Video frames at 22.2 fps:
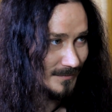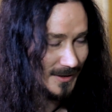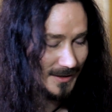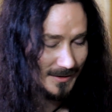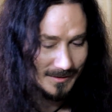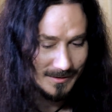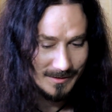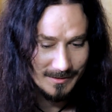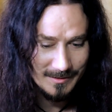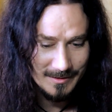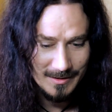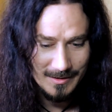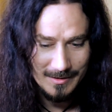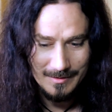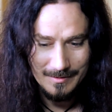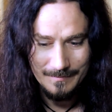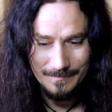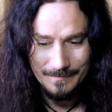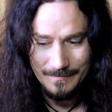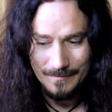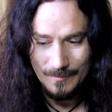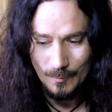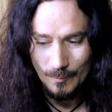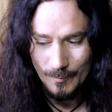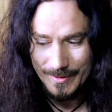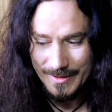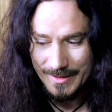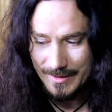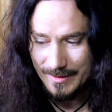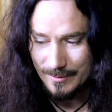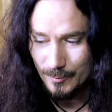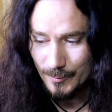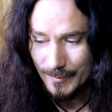But
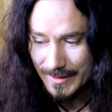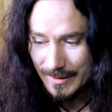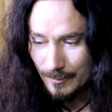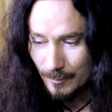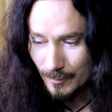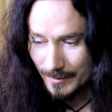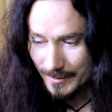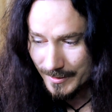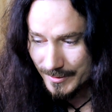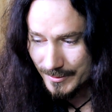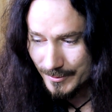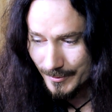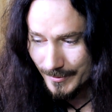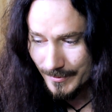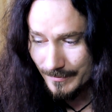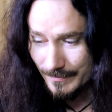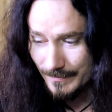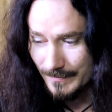we really wanted to